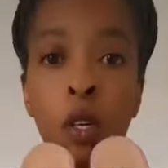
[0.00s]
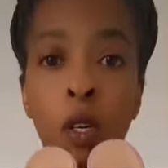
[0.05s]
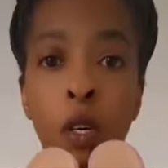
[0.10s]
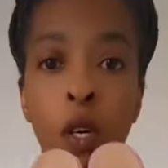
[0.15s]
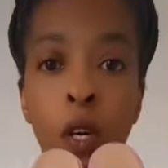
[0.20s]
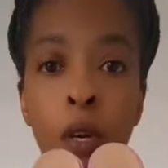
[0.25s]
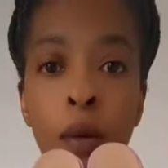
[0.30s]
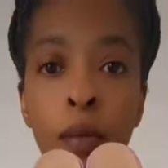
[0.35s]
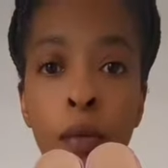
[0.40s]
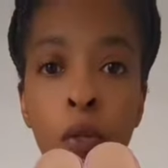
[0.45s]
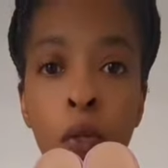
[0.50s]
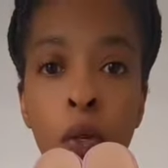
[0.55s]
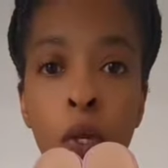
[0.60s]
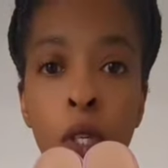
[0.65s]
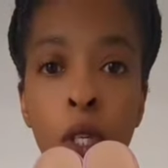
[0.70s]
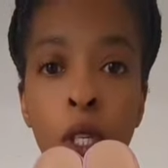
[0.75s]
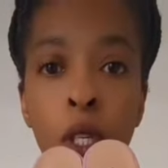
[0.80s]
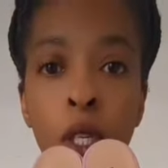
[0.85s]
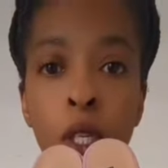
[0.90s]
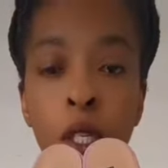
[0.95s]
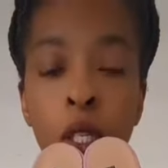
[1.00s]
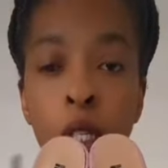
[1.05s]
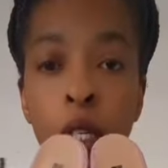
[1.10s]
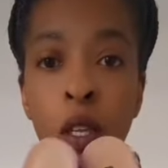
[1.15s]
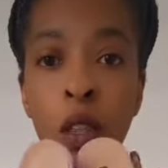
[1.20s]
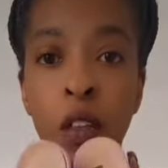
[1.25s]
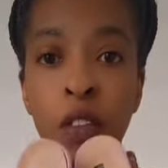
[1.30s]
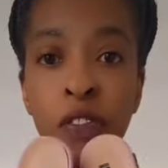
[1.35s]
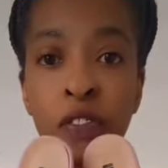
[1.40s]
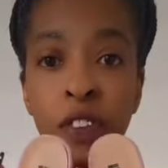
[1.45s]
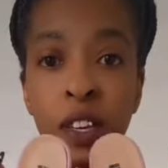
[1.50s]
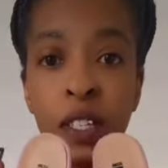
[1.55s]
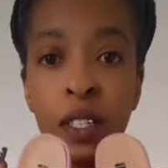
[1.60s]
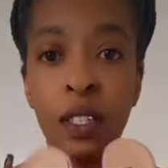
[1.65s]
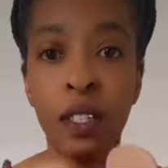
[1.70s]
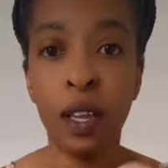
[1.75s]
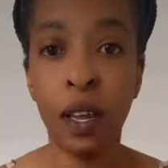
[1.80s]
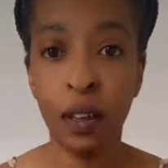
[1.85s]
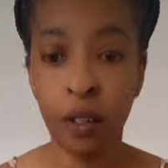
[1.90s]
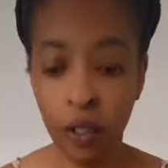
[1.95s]
i'm doing these the Fix
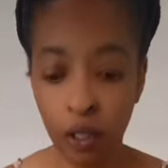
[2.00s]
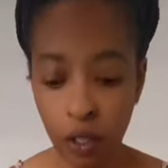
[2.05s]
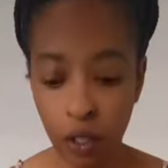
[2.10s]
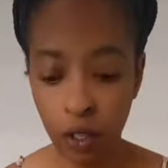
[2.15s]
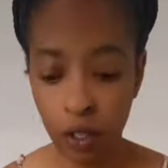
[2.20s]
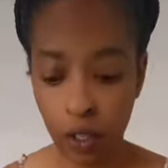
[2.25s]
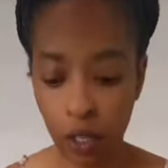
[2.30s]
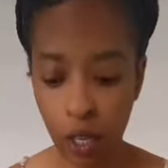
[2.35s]
sandals